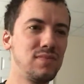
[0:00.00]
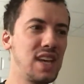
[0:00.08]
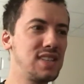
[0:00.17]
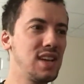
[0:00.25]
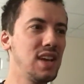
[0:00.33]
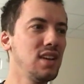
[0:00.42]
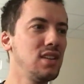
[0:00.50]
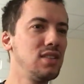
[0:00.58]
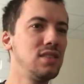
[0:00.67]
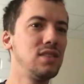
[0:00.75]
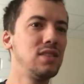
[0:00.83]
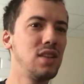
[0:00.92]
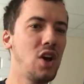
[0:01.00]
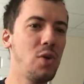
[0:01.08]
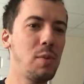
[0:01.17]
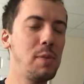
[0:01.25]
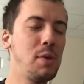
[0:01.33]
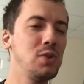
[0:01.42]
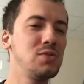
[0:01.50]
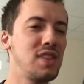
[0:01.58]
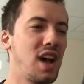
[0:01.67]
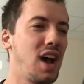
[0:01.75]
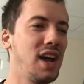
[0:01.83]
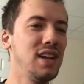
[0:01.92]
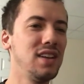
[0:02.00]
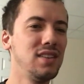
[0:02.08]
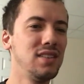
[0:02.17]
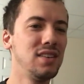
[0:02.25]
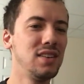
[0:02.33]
That's it? Oh, my bow's died.